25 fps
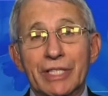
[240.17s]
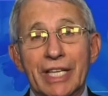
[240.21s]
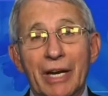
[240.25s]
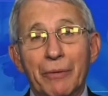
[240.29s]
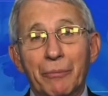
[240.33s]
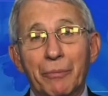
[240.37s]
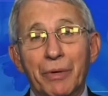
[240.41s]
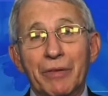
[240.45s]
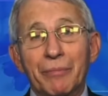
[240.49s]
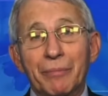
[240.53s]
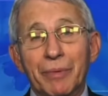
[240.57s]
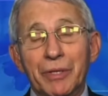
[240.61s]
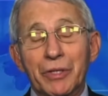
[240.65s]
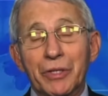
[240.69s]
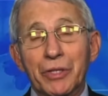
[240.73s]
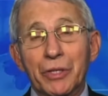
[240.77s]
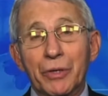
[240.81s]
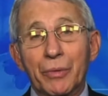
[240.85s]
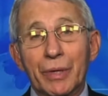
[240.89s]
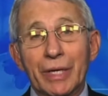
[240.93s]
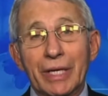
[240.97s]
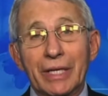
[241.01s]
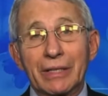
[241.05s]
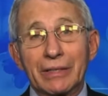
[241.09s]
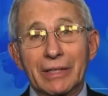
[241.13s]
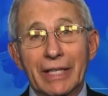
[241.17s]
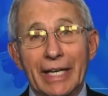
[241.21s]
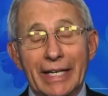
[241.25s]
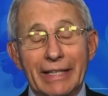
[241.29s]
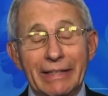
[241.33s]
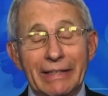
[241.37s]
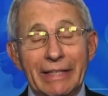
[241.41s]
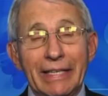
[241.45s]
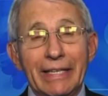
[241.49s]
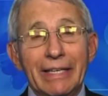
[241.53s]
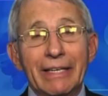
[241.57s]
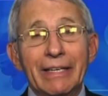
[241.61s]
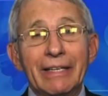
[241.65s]
that we've been doing
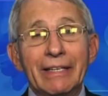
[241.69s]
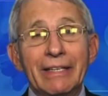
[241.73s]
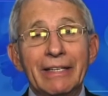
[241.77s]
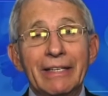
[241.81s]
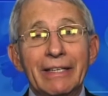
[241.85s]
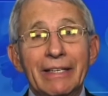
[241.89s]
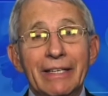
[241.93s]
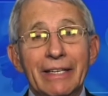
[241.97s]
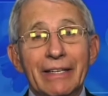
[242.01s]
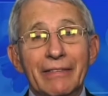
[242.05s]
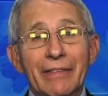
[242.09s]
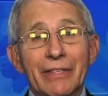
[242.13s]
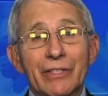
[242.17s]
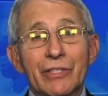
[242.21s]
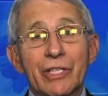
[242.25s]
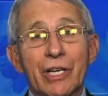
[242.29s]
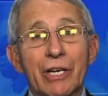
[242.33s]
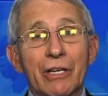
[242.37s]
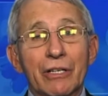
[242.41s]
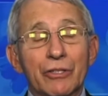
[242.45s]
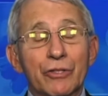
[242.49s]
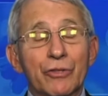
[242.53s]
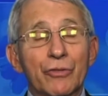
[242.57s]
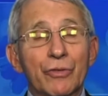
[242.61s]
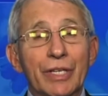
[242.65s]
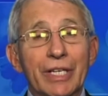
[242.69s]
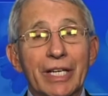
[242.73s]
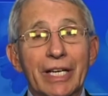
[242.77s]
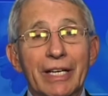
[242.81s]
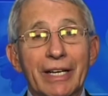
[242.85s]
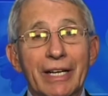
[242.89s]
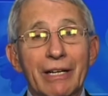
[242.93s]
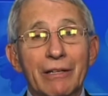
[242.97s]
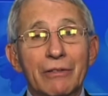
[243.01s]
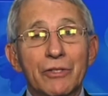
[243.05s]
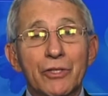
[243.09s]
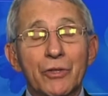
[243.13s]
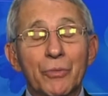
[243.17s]
lately in this country and
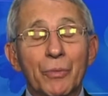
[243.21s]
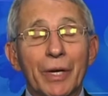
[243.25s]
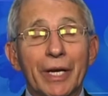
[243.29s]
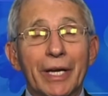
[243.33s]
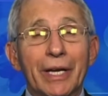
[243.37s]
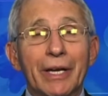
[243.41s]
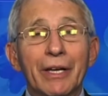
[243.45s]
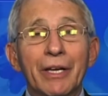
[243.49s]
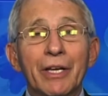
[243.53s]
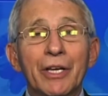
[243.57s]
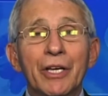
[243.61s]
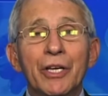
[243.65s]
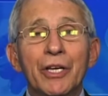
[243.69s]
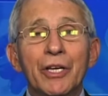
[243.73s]
elsewhere,